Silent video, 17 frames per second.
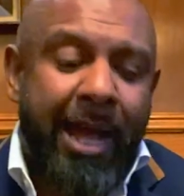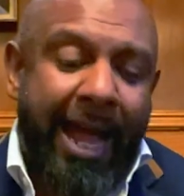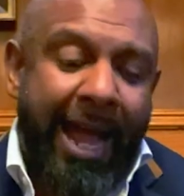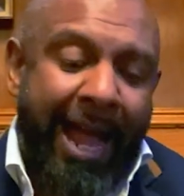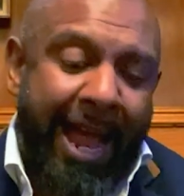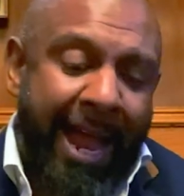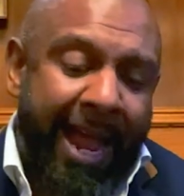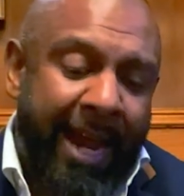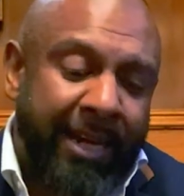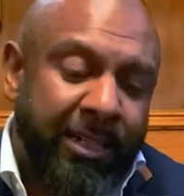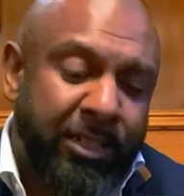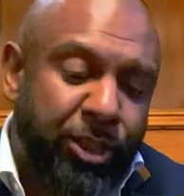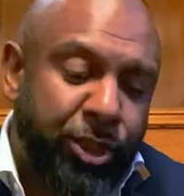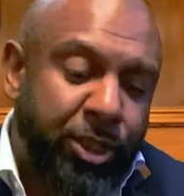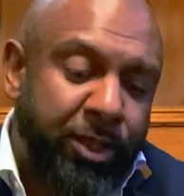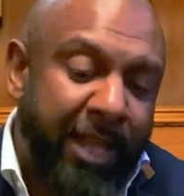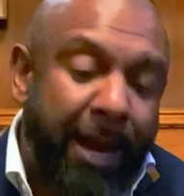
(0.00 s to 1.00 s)

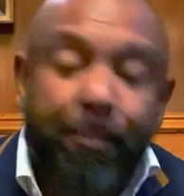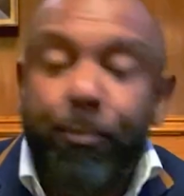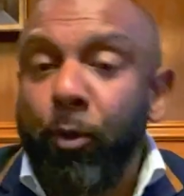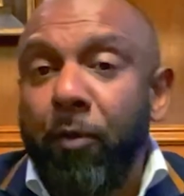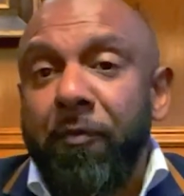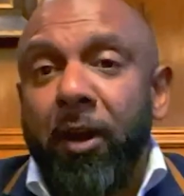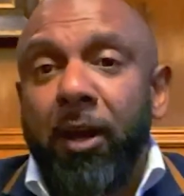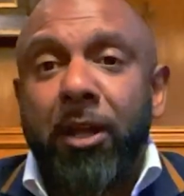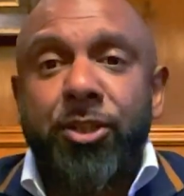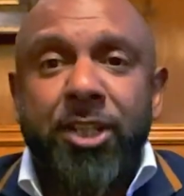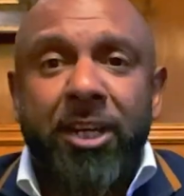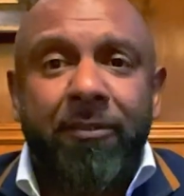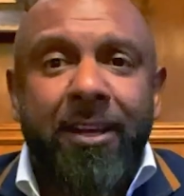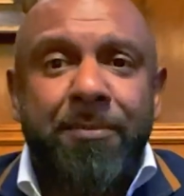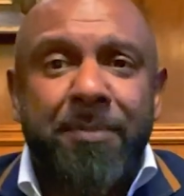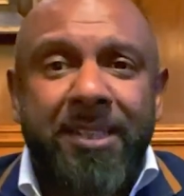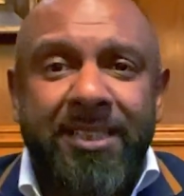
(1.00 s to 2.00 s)
and that portfolio
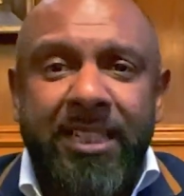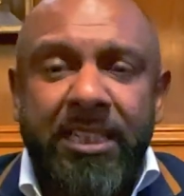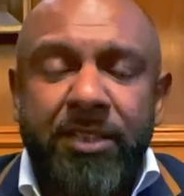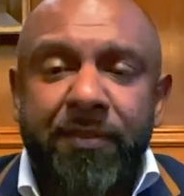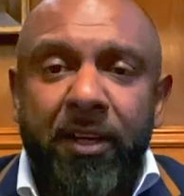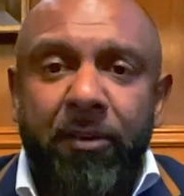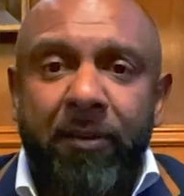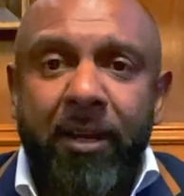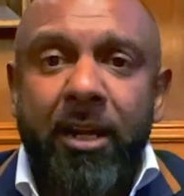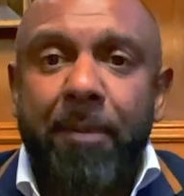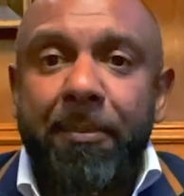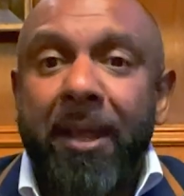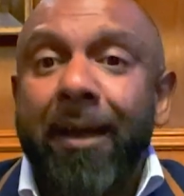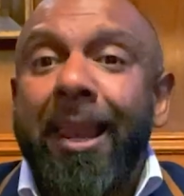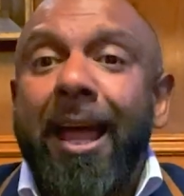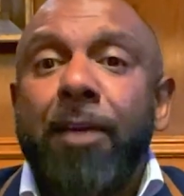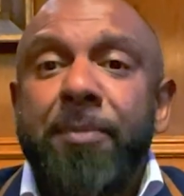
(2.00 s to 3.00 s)
generated me a six-figure income
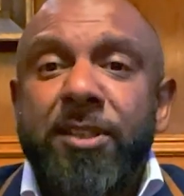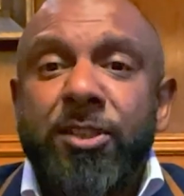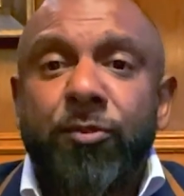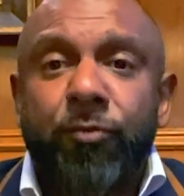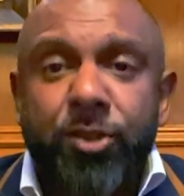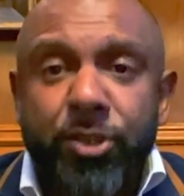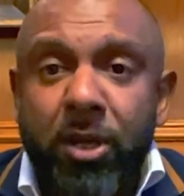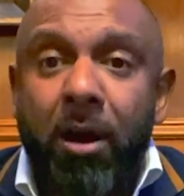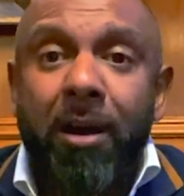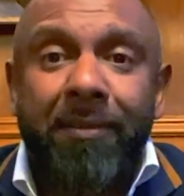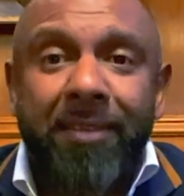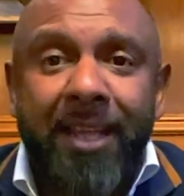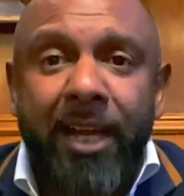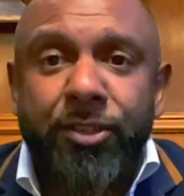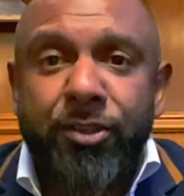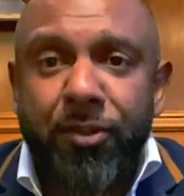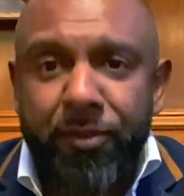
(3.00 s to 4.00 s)
that allowed me to retire at
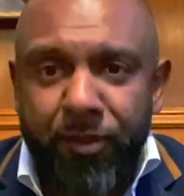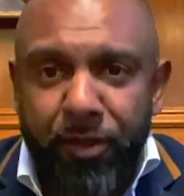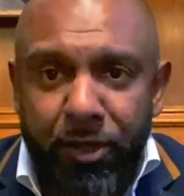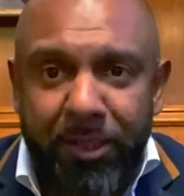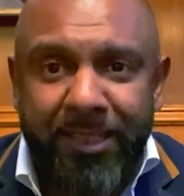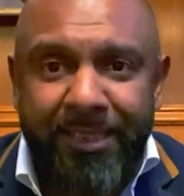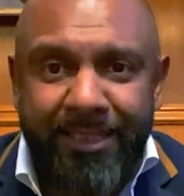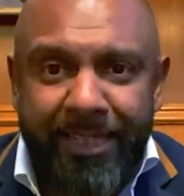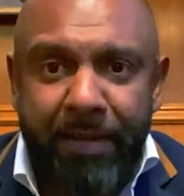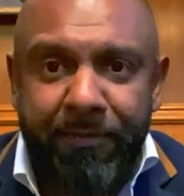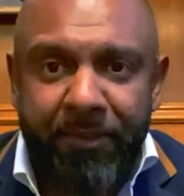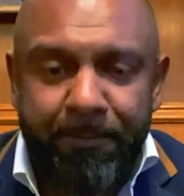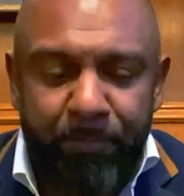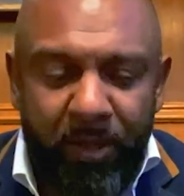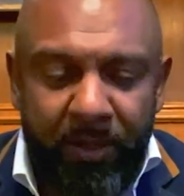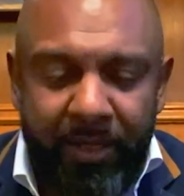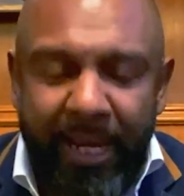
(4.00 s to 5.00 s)
the age of 37,
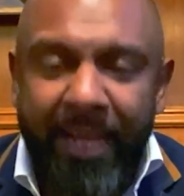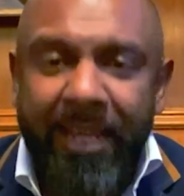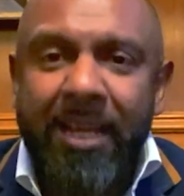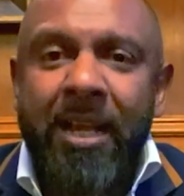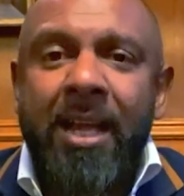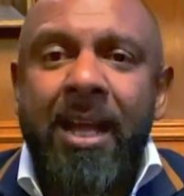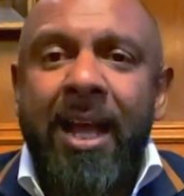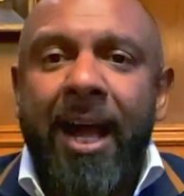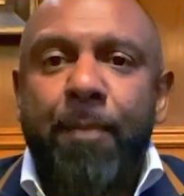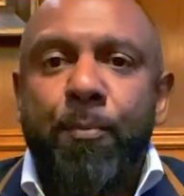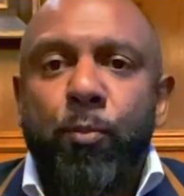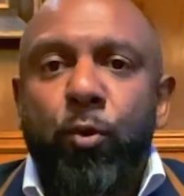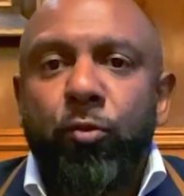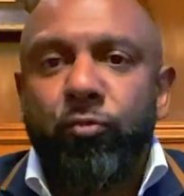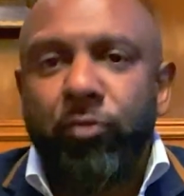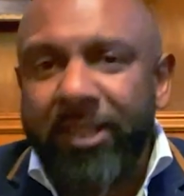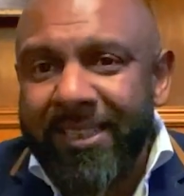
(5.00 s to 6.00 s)
okay? And
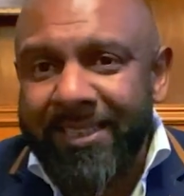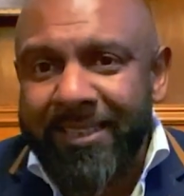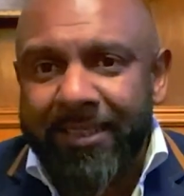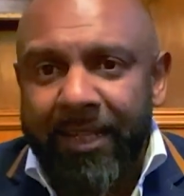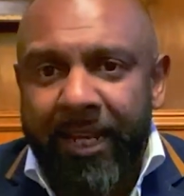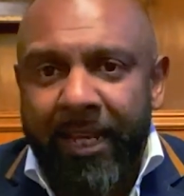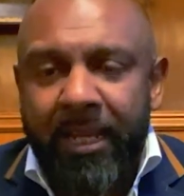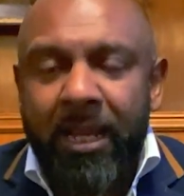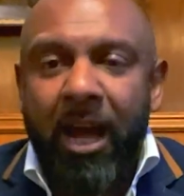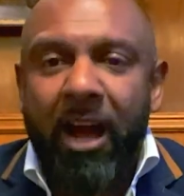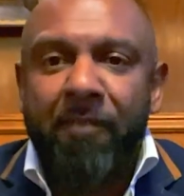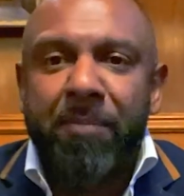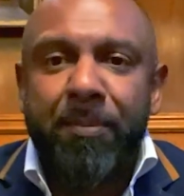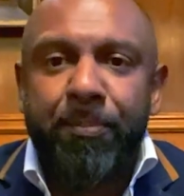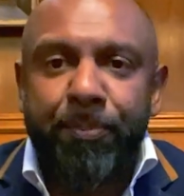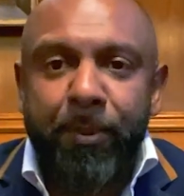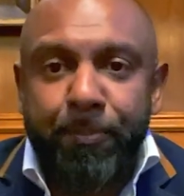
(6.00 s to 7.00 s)
more recently, I've
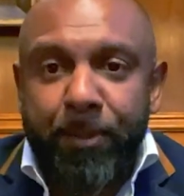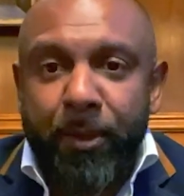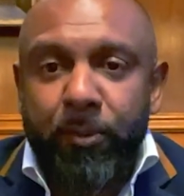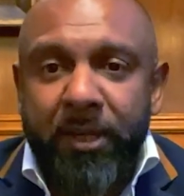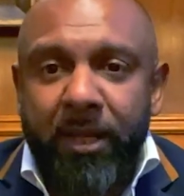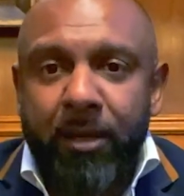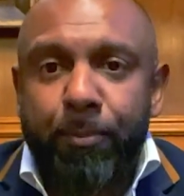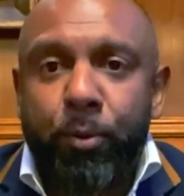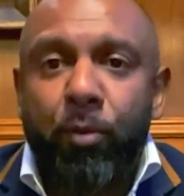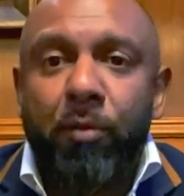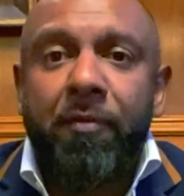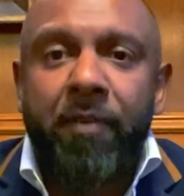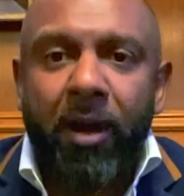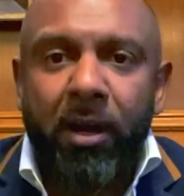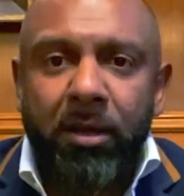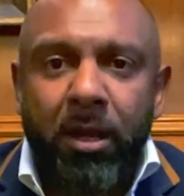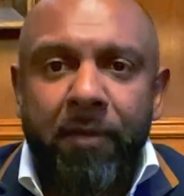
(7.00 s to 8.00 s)
been building a
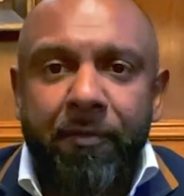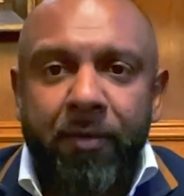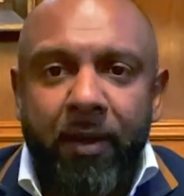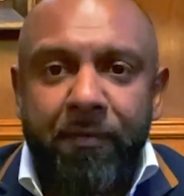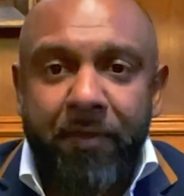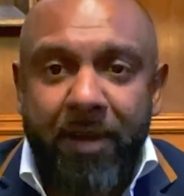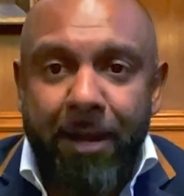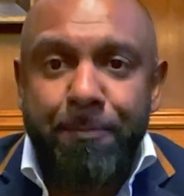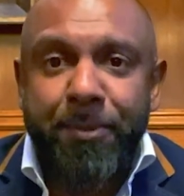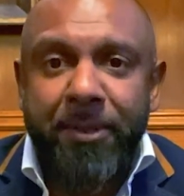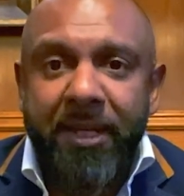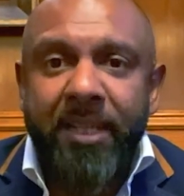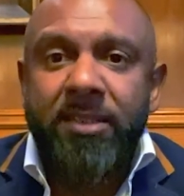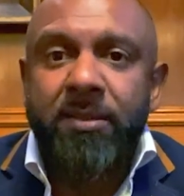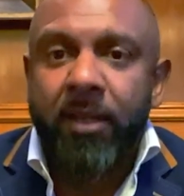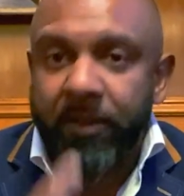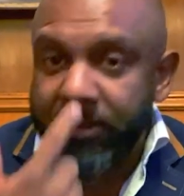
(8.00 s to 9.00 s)
portfolio of
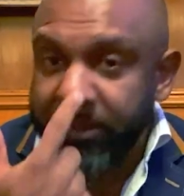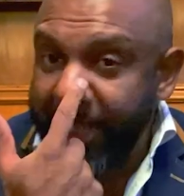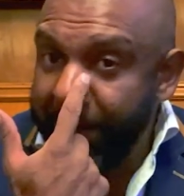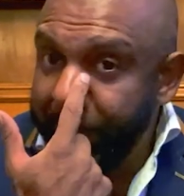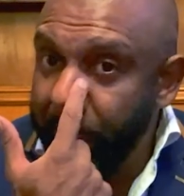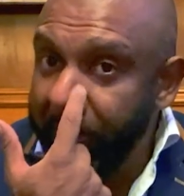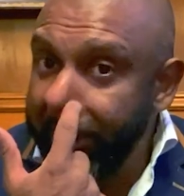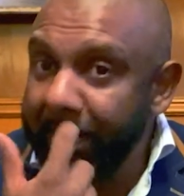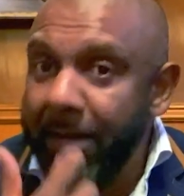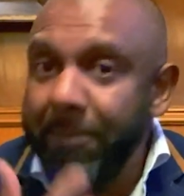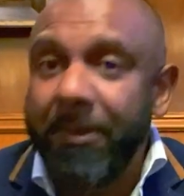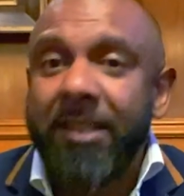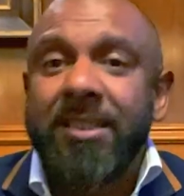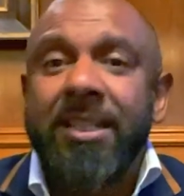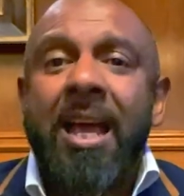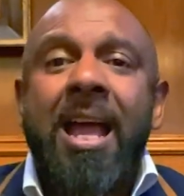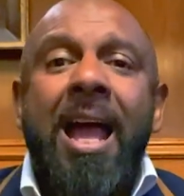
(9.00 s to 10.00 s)
companies, of scaffolding
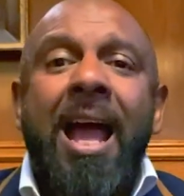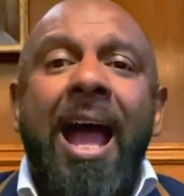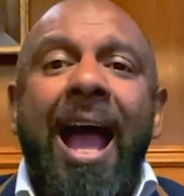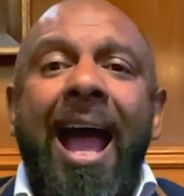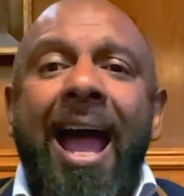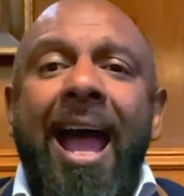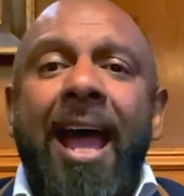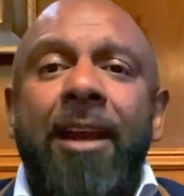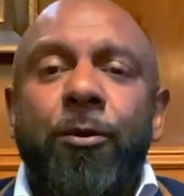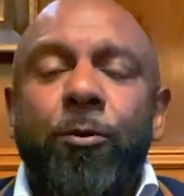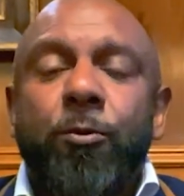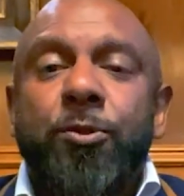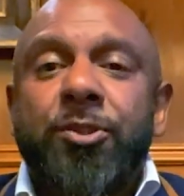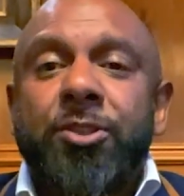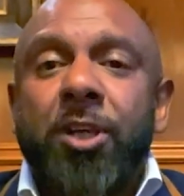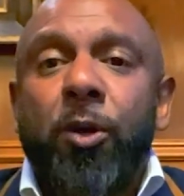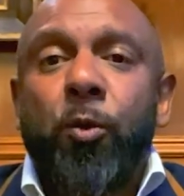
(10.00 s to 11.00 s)
companies, and
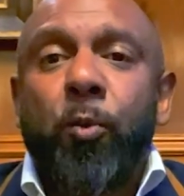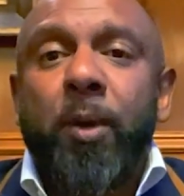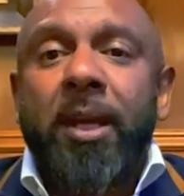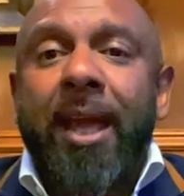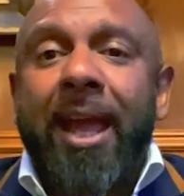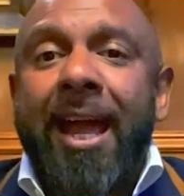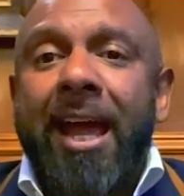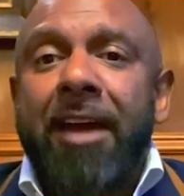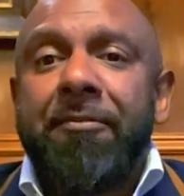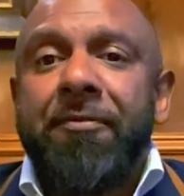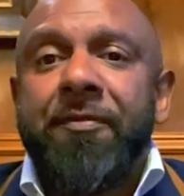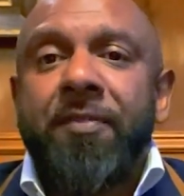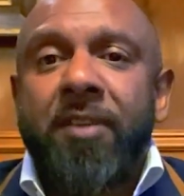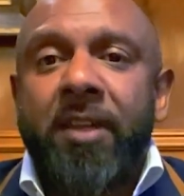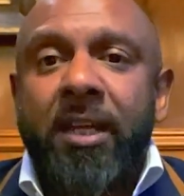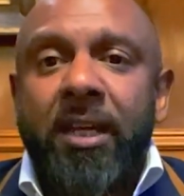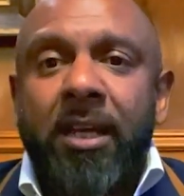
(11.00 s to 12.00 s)
also we have
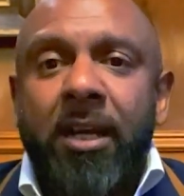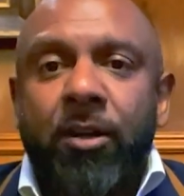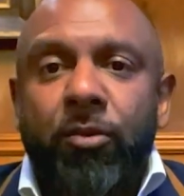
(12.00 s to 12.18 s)
the